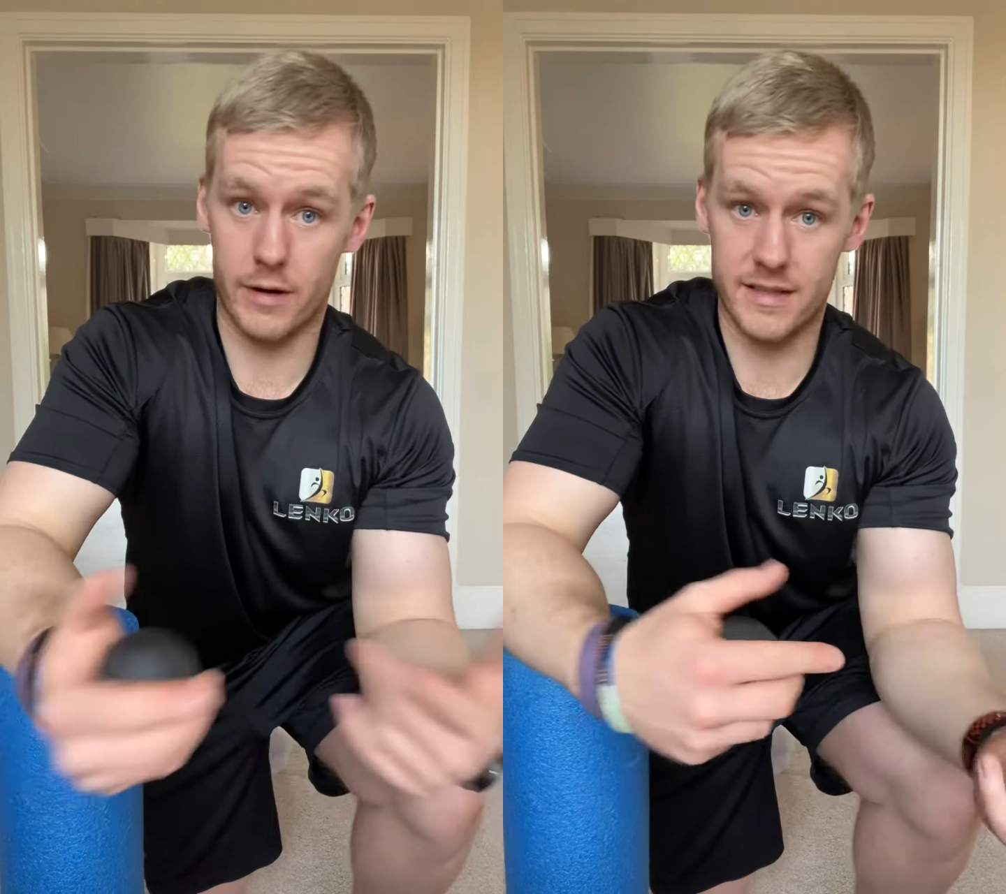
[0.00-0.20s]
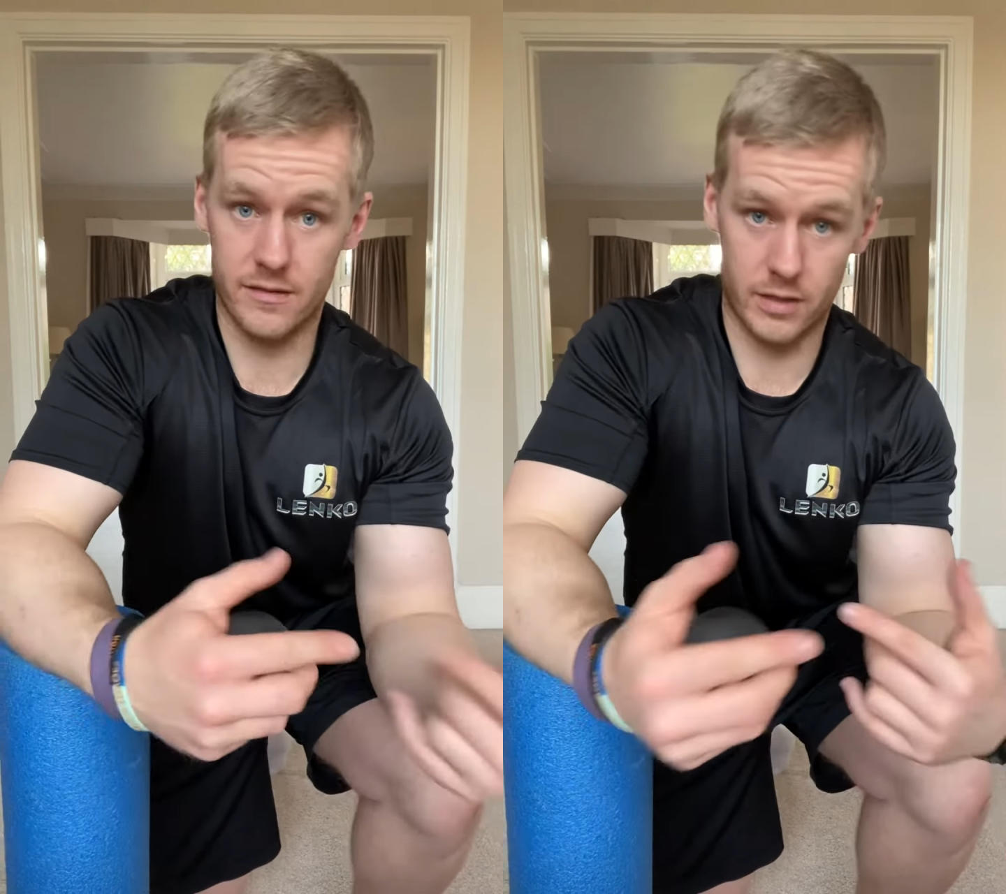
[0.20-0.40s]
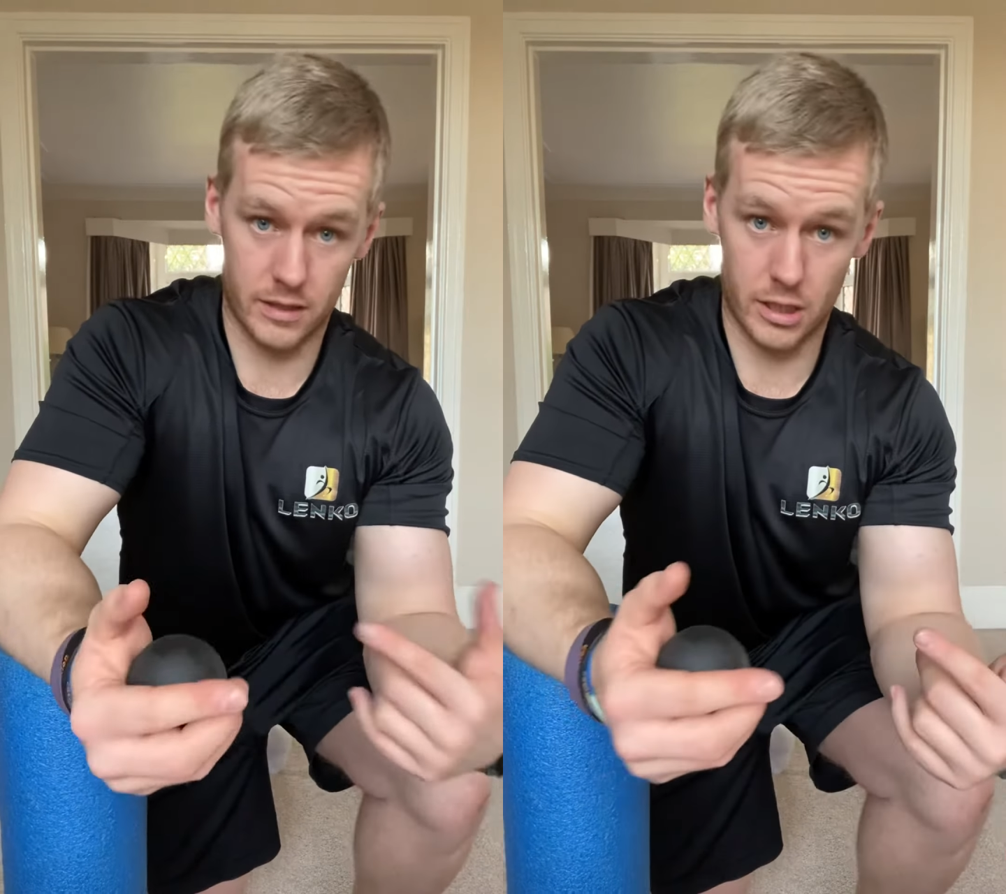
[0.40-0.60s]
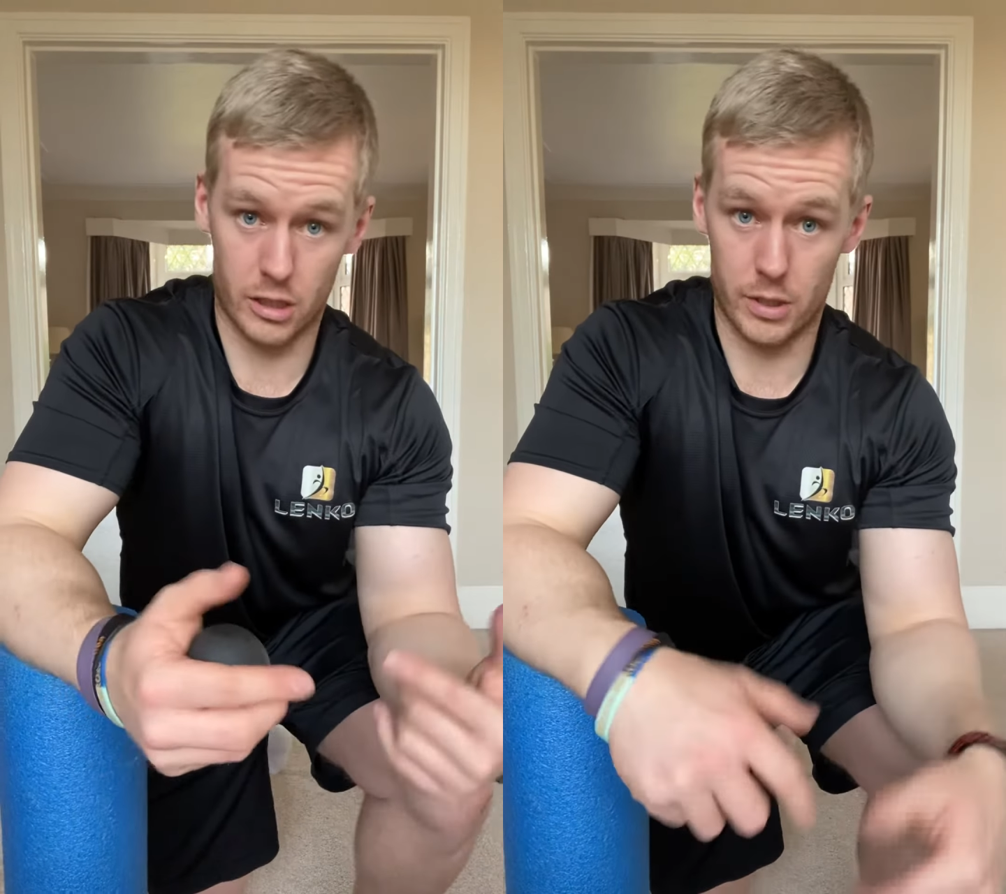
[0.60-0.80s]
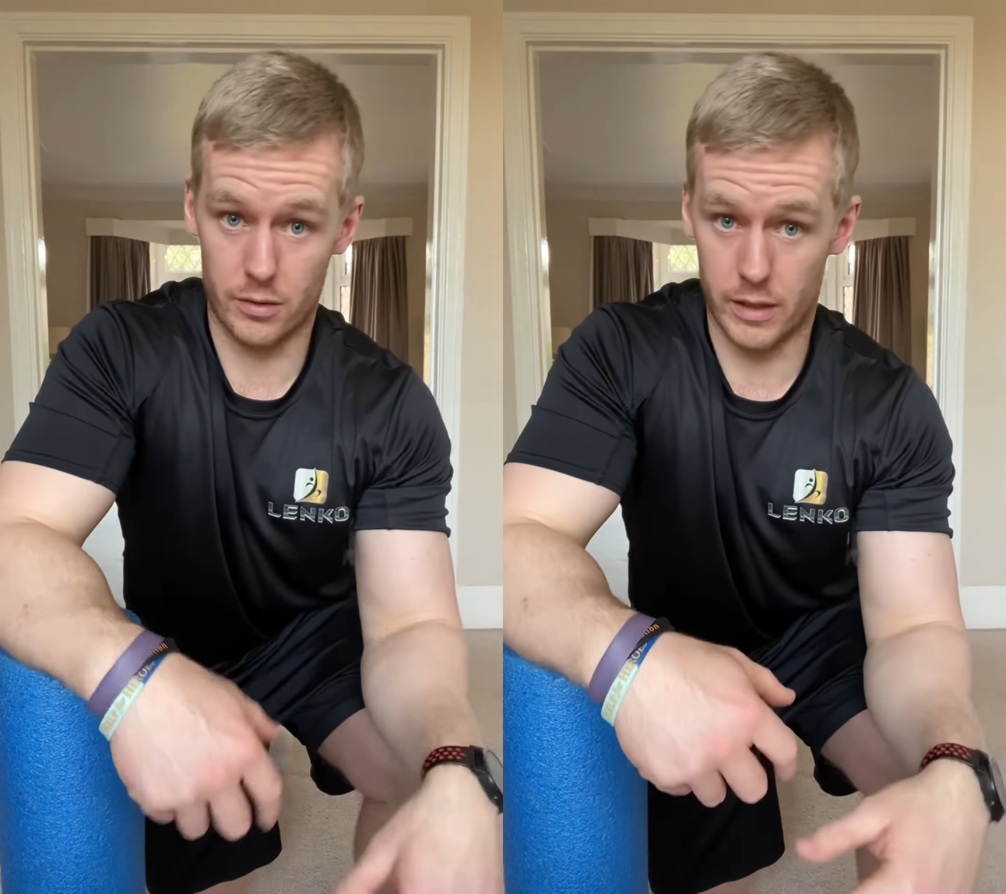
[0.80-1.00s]
activity that you're going
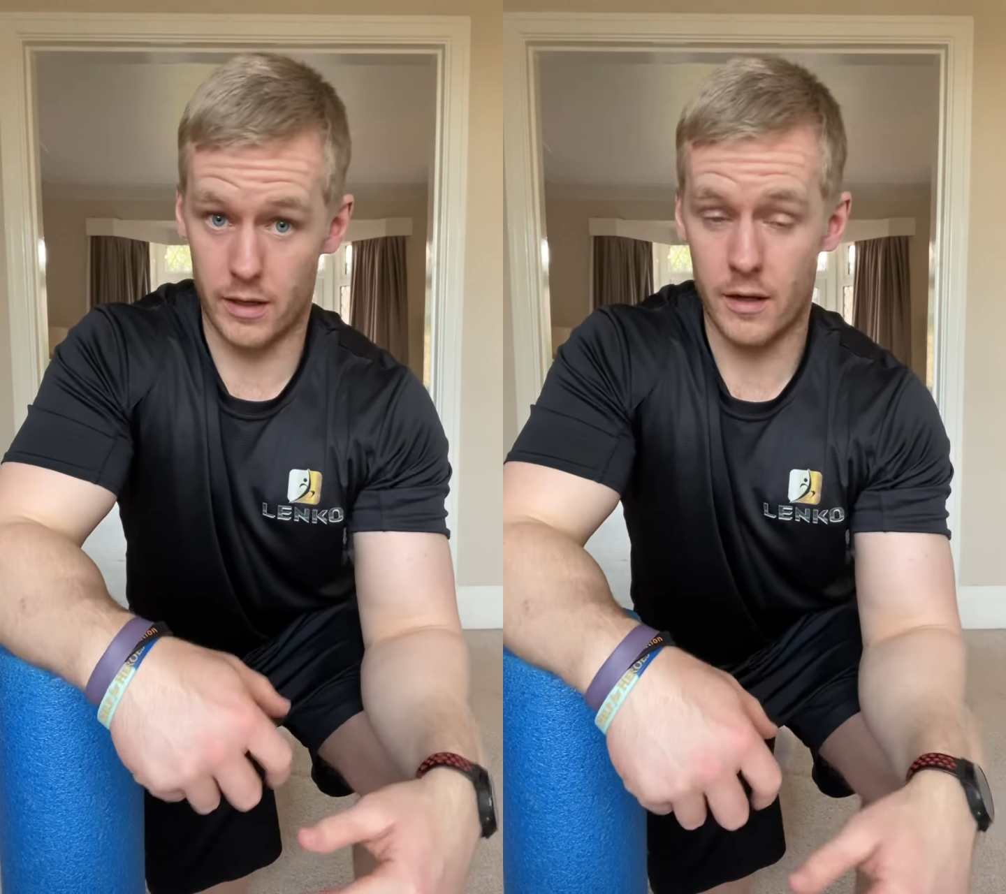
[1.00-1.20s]
to be doing.